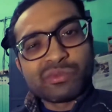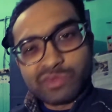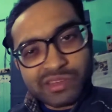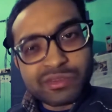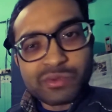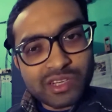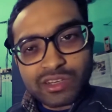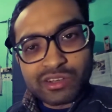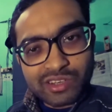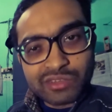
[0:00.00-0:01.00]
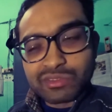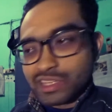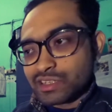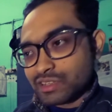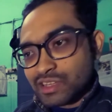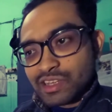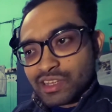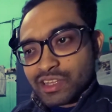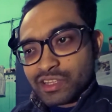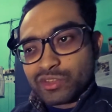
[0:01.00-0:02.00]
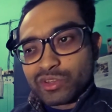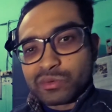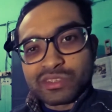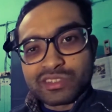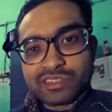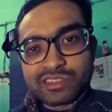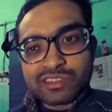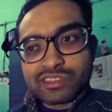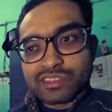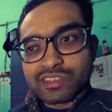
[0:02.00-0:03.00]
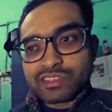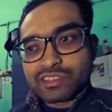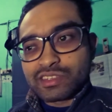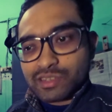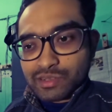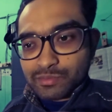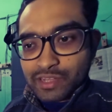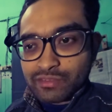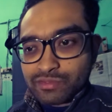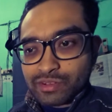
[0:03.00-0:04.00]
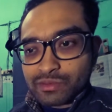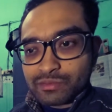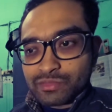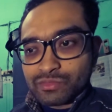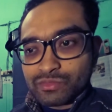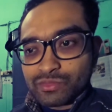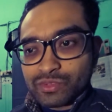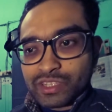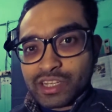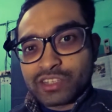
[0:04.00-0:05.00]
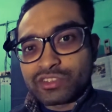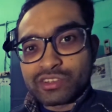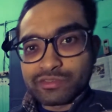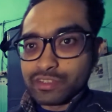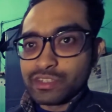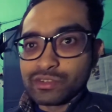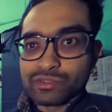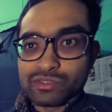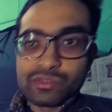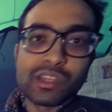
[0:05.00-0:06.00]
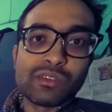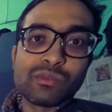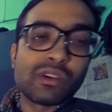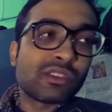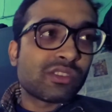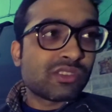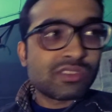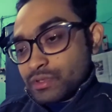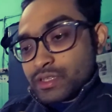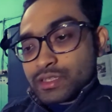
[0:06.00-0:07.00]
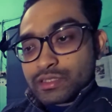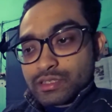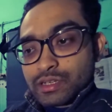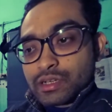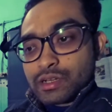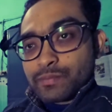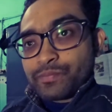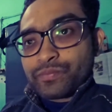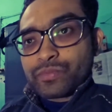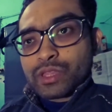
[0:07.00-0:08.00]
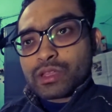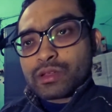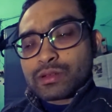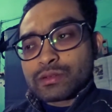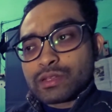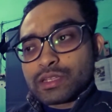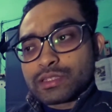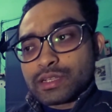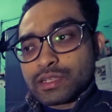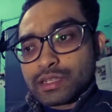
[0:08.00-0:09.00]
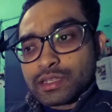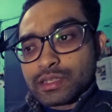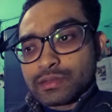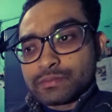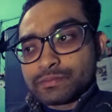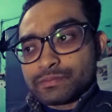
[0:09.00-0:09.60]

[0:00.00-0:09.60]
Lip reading: Everyone knew that YouTube is just a platform with a collection of videos you get to watch. What happened is I started getting